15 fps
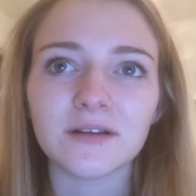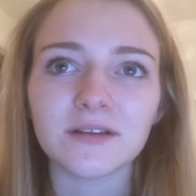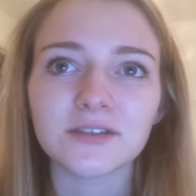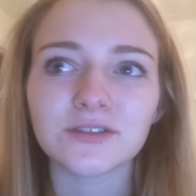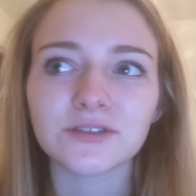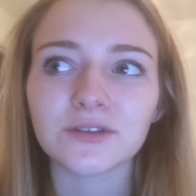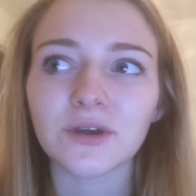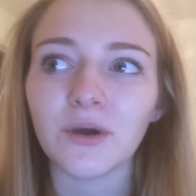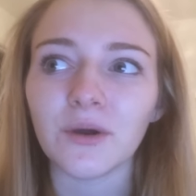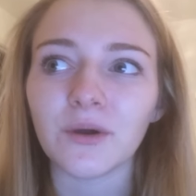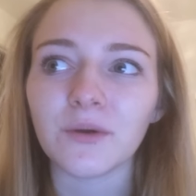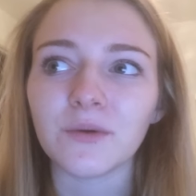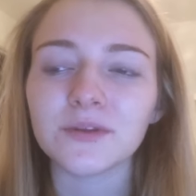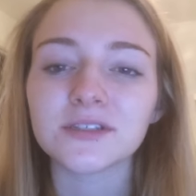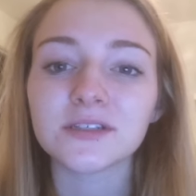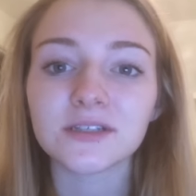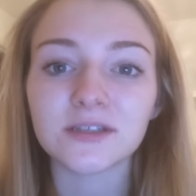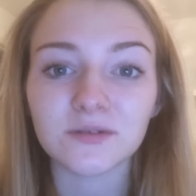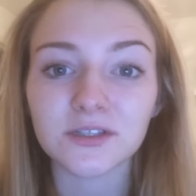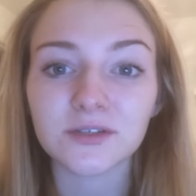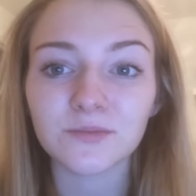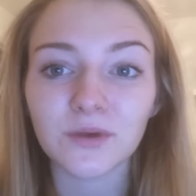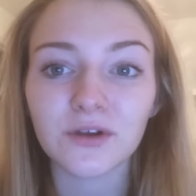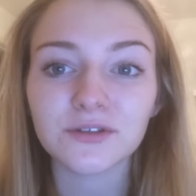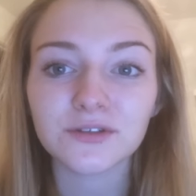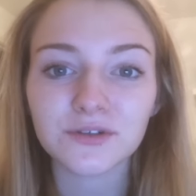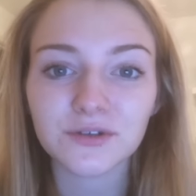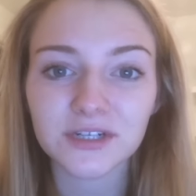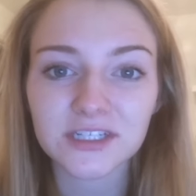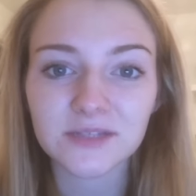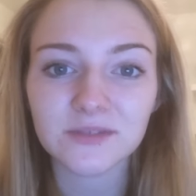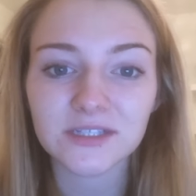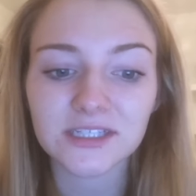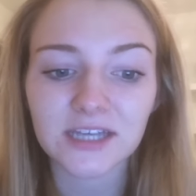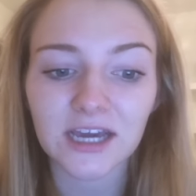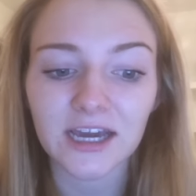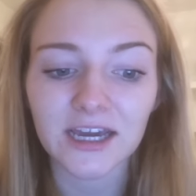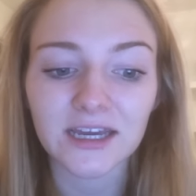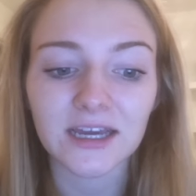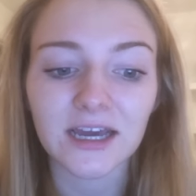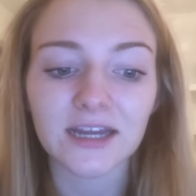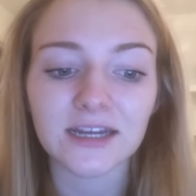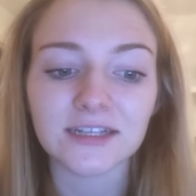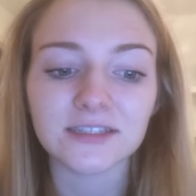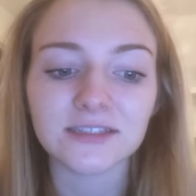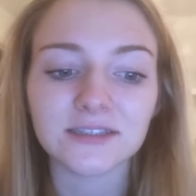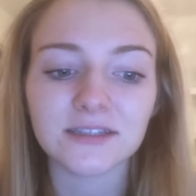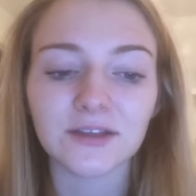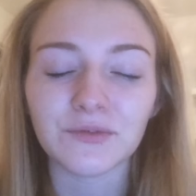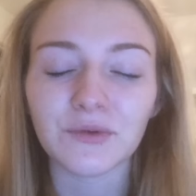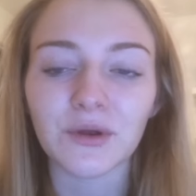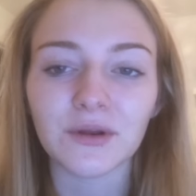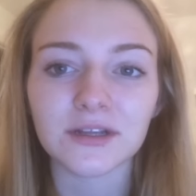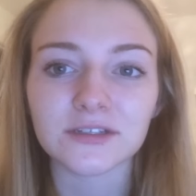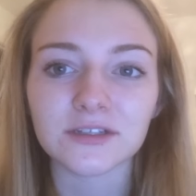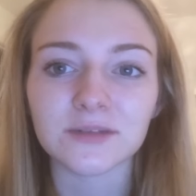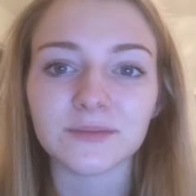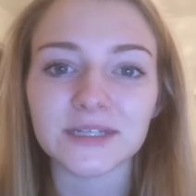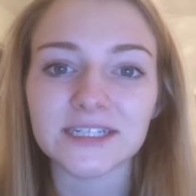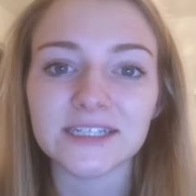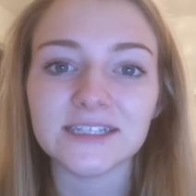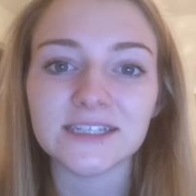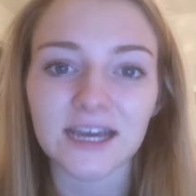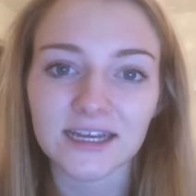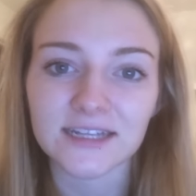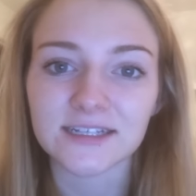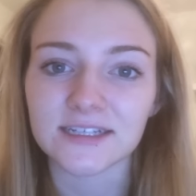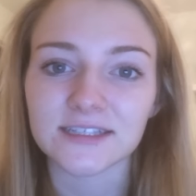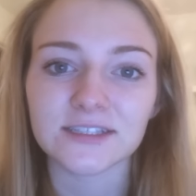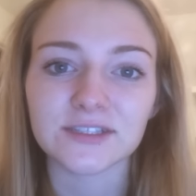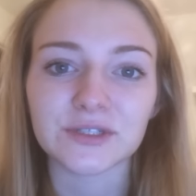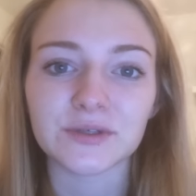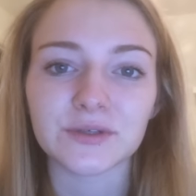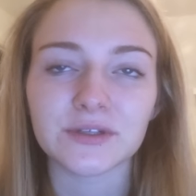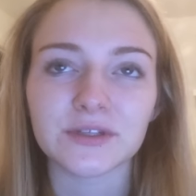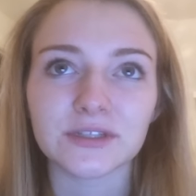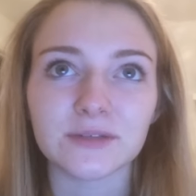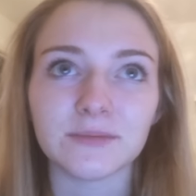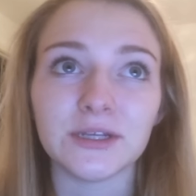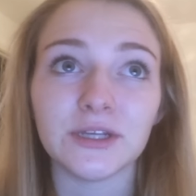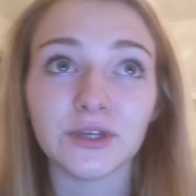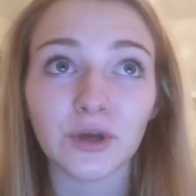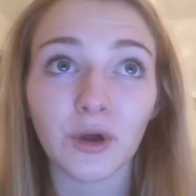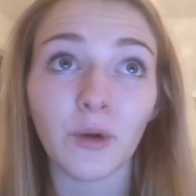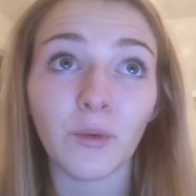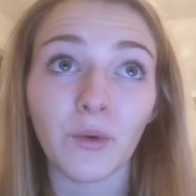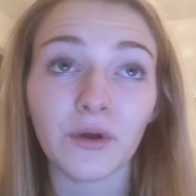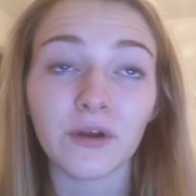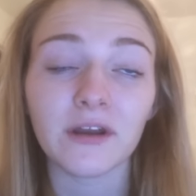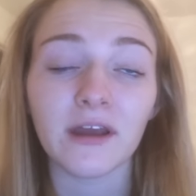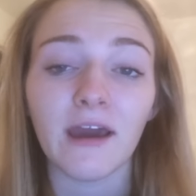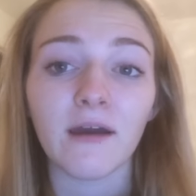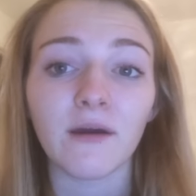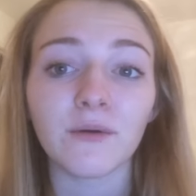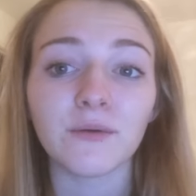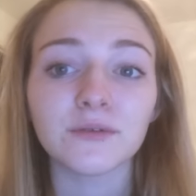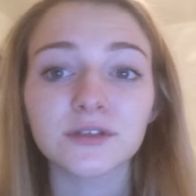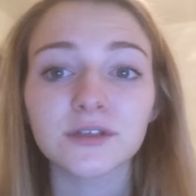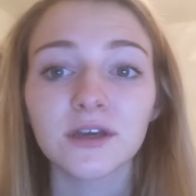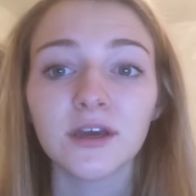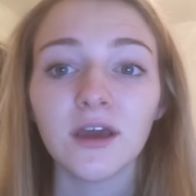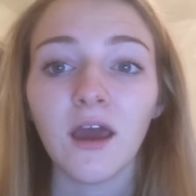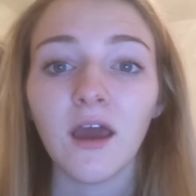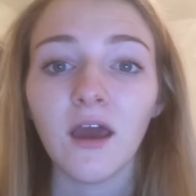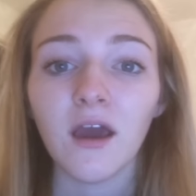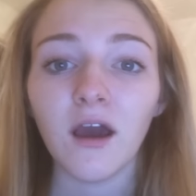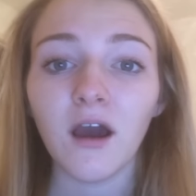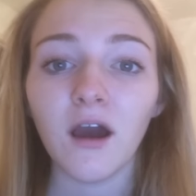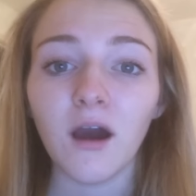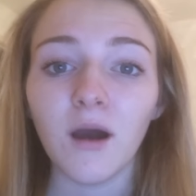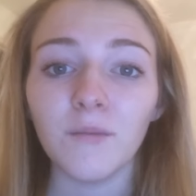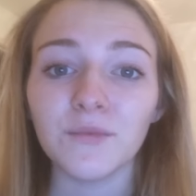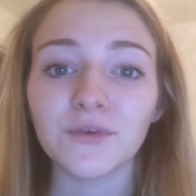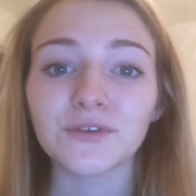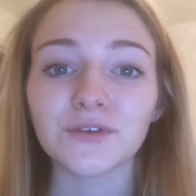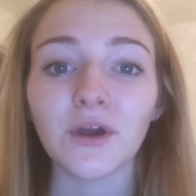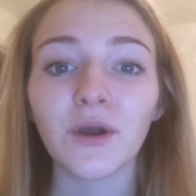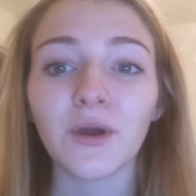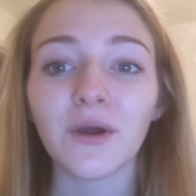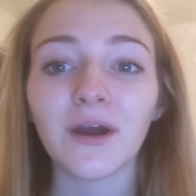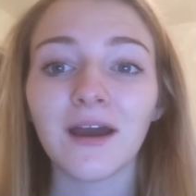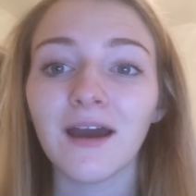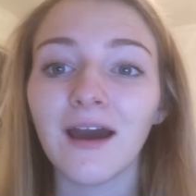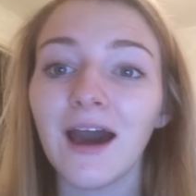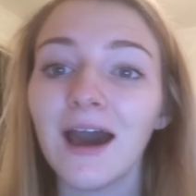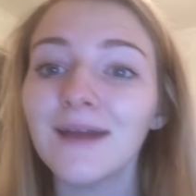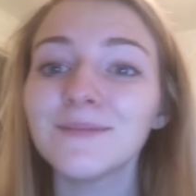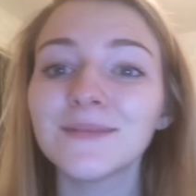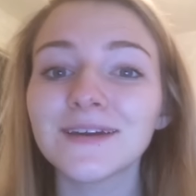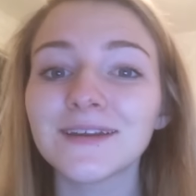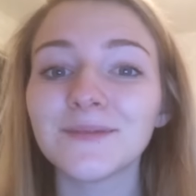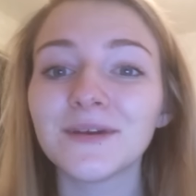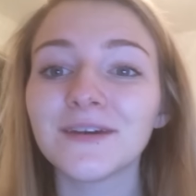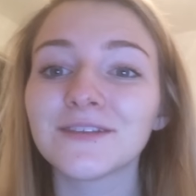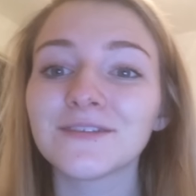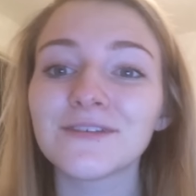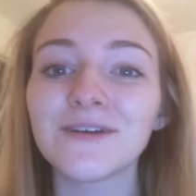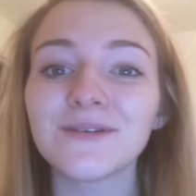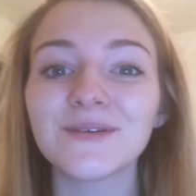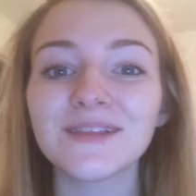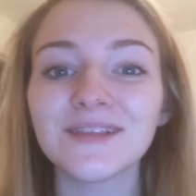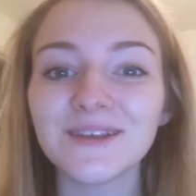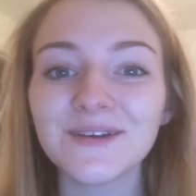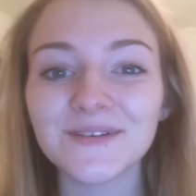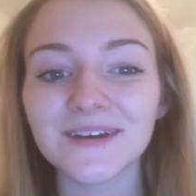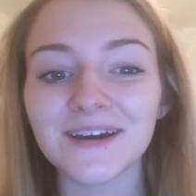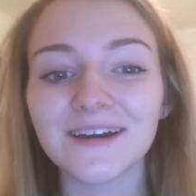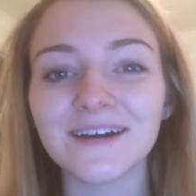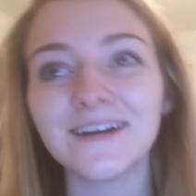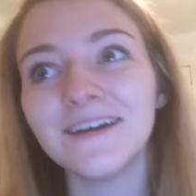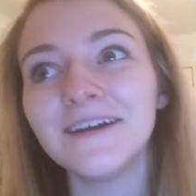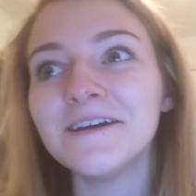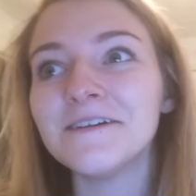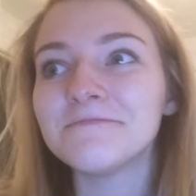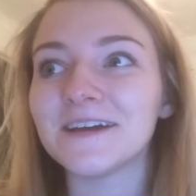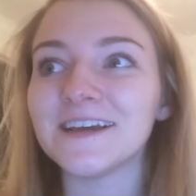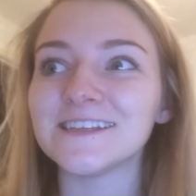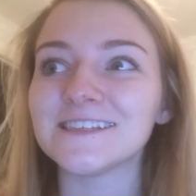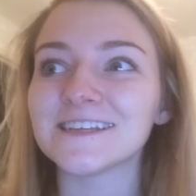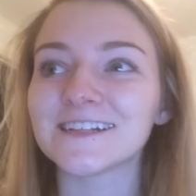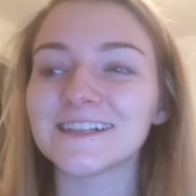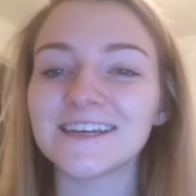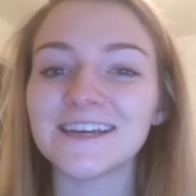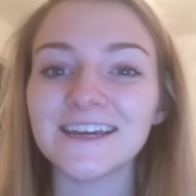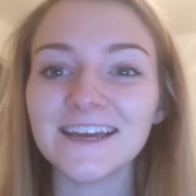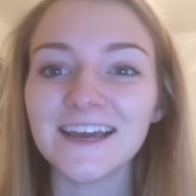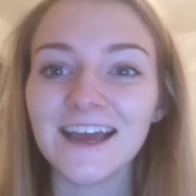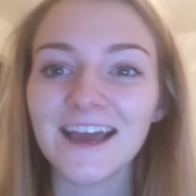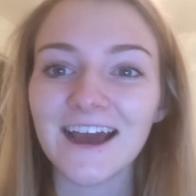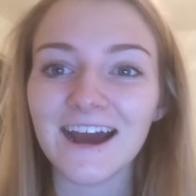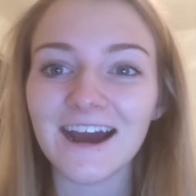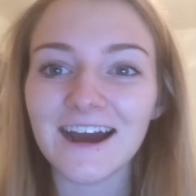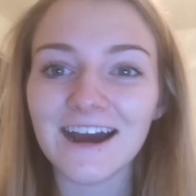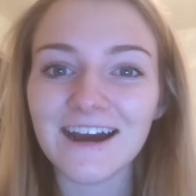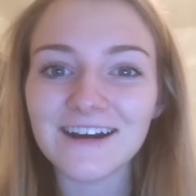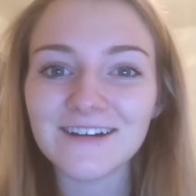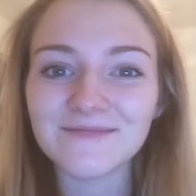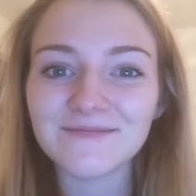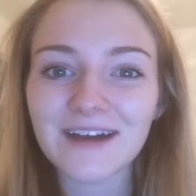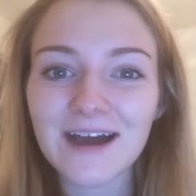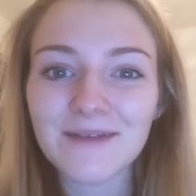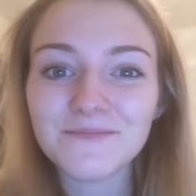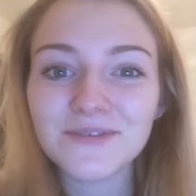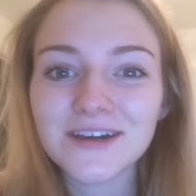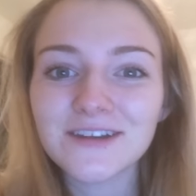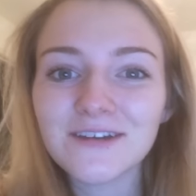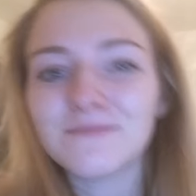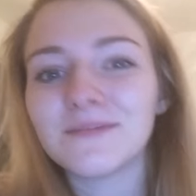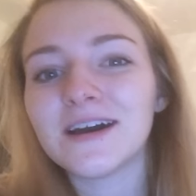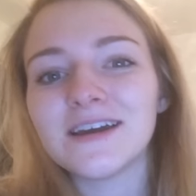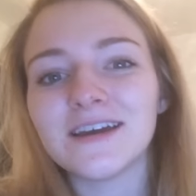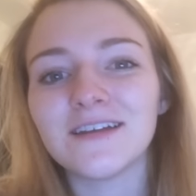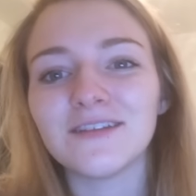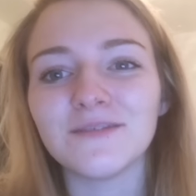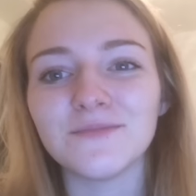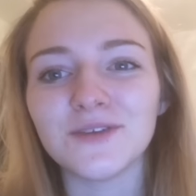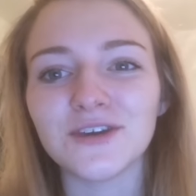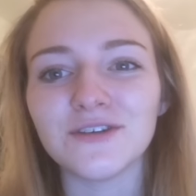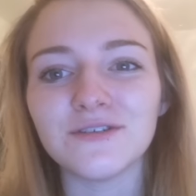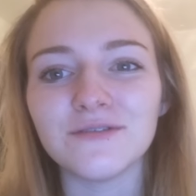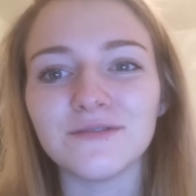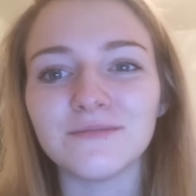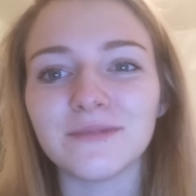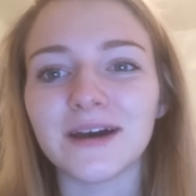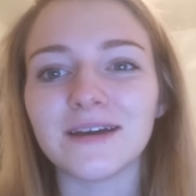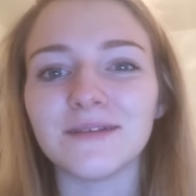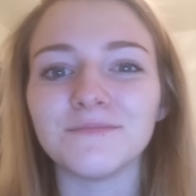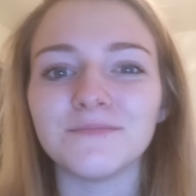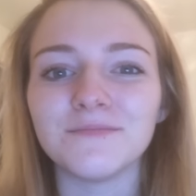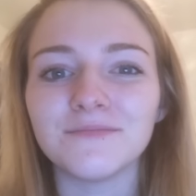so t tomorrow's Christmas Day, and it's the road is going to be dead. Like, there's no, there's going to be no one out. Um, so I'm going to be on the road with Luna, basically. Um, I'm putting on my Lemieux, my